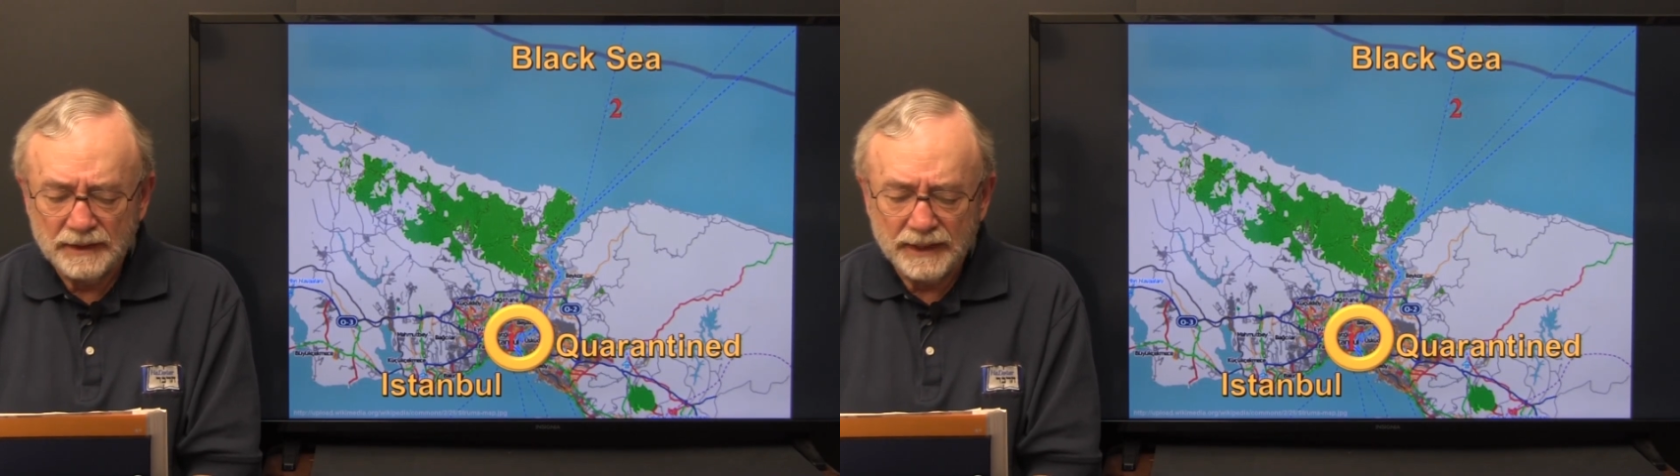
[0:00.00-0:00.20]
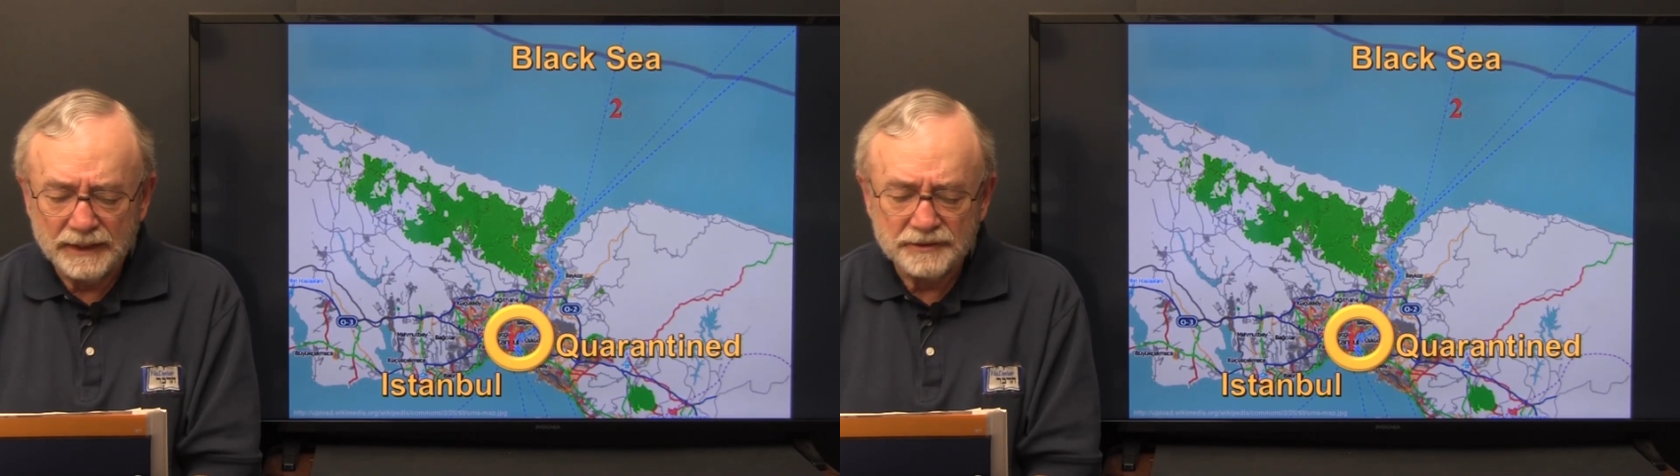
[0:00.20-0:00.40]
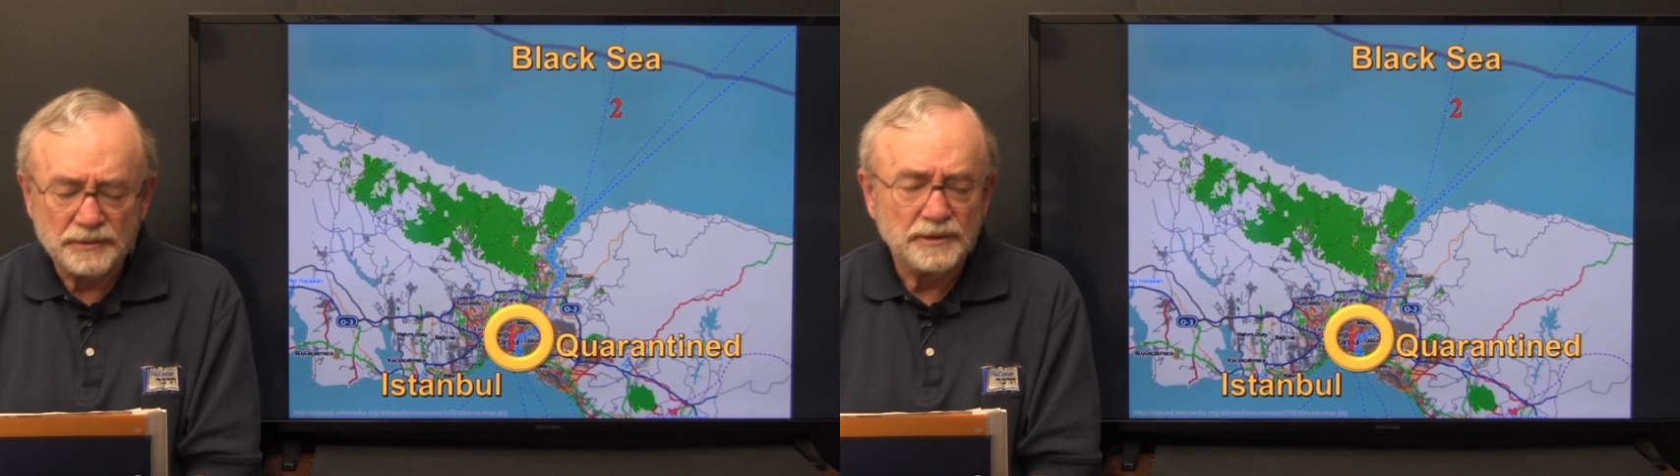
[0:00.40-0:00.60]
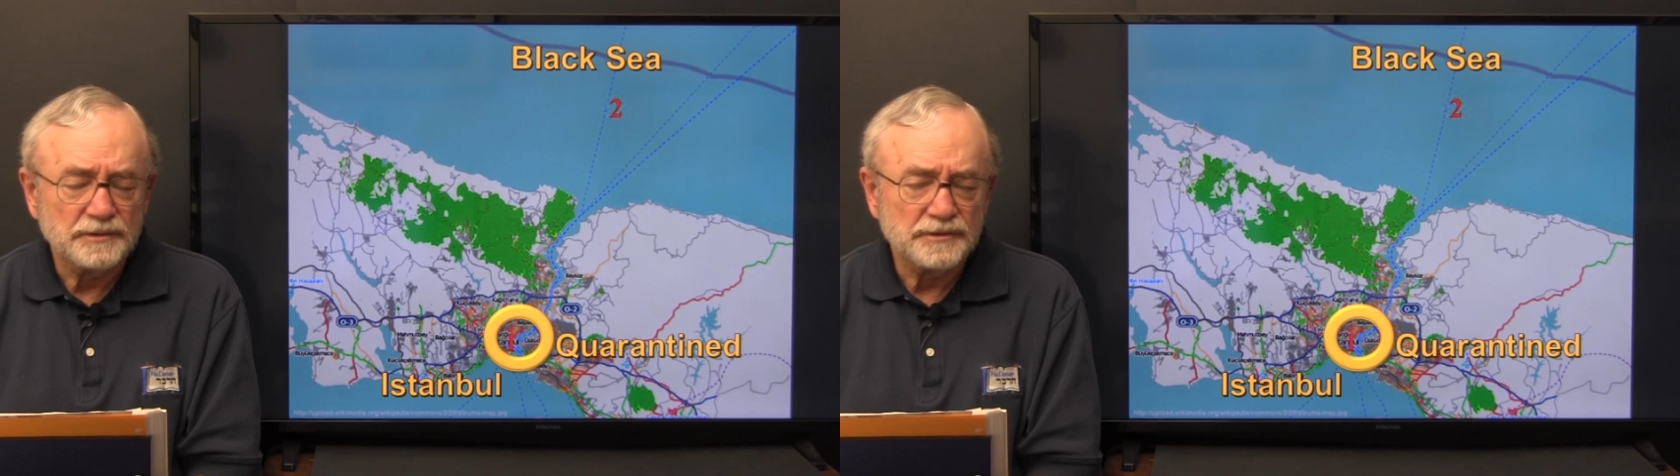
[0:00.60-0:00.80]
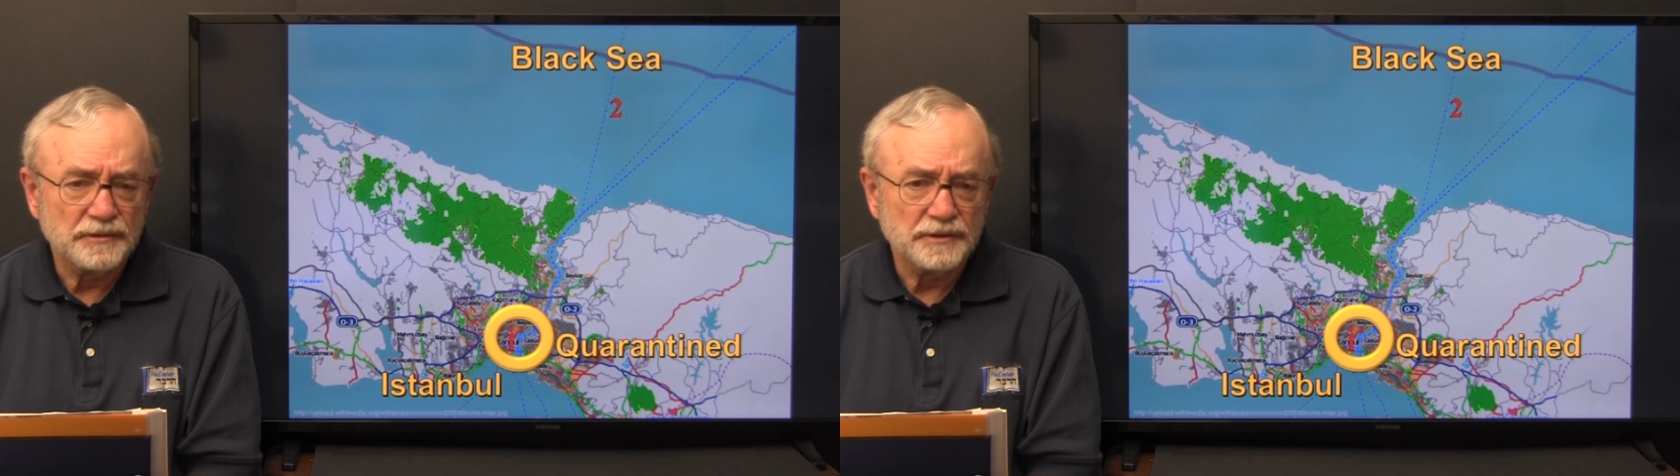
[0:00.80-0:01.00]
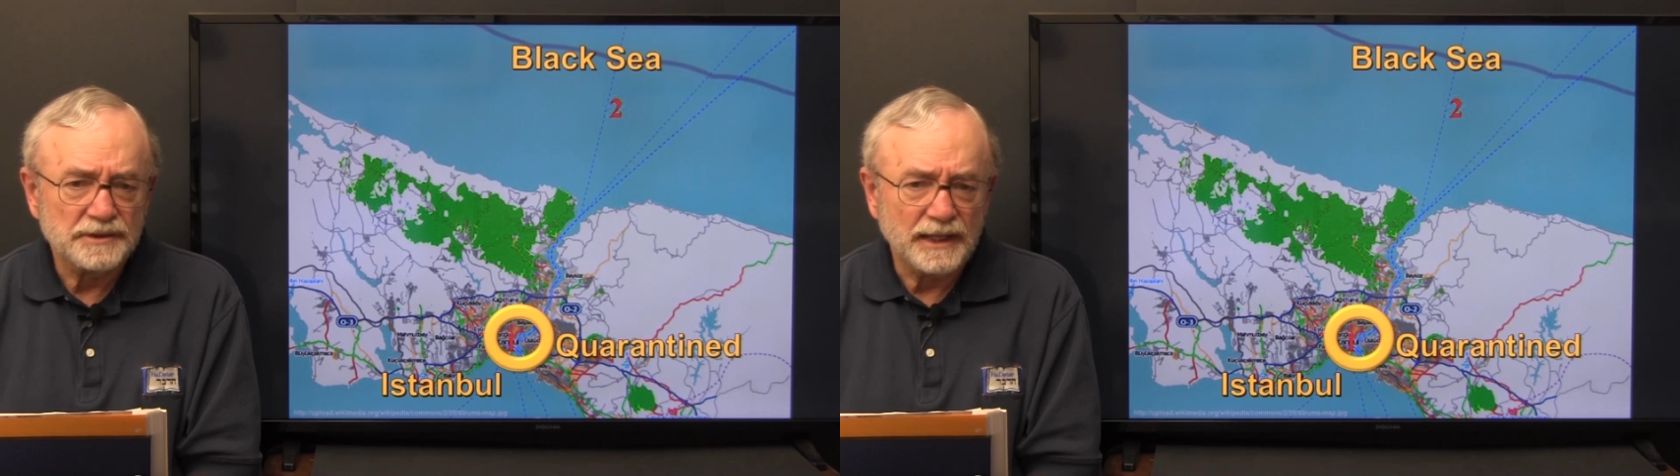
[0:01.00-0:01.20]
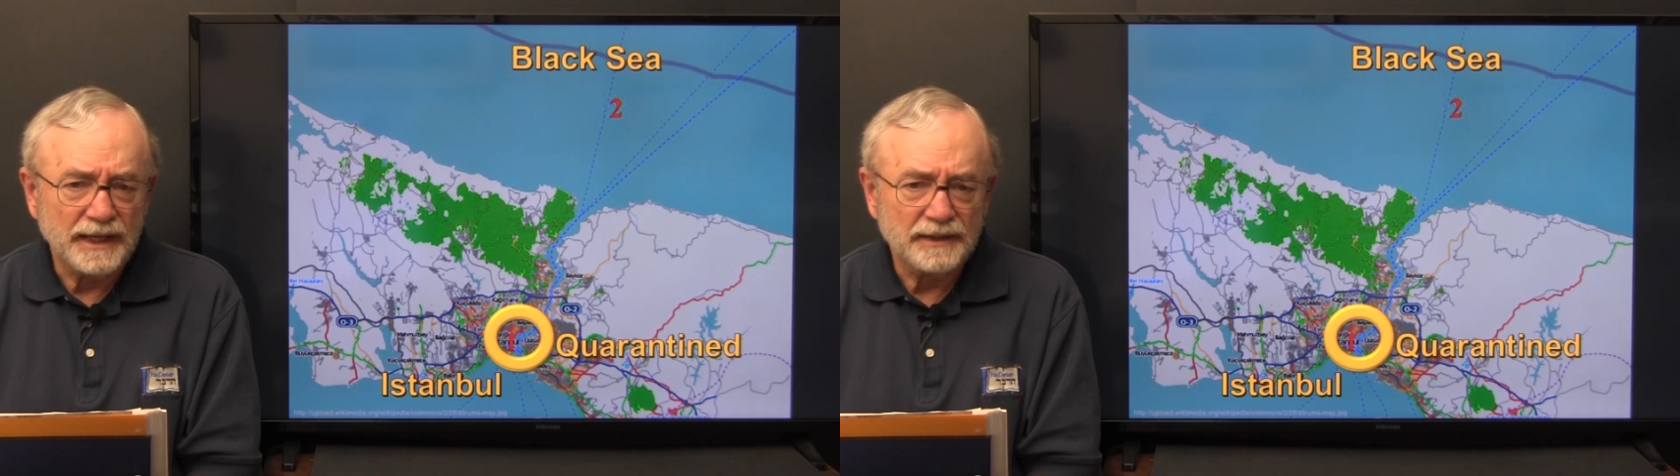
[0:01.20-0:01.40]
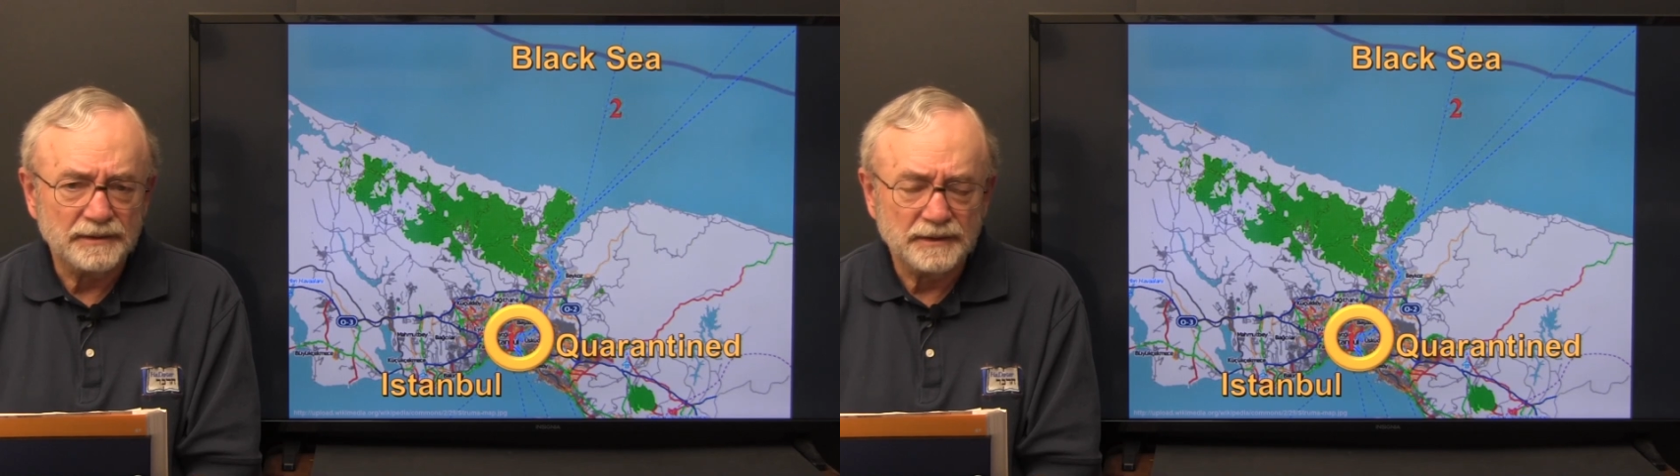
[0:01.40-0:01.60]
and so it was forced to anchor